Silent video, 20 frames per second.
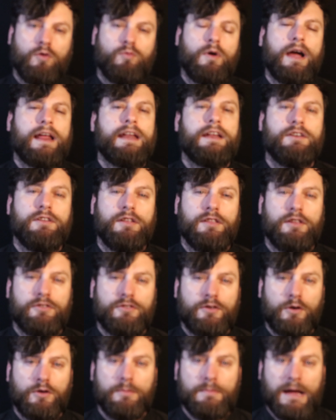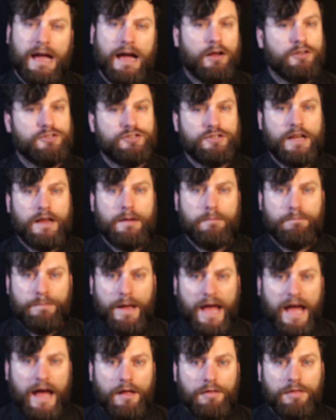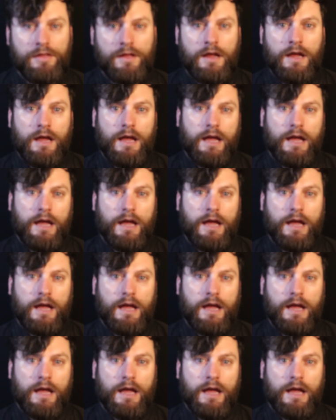right into the sodium alginate bath,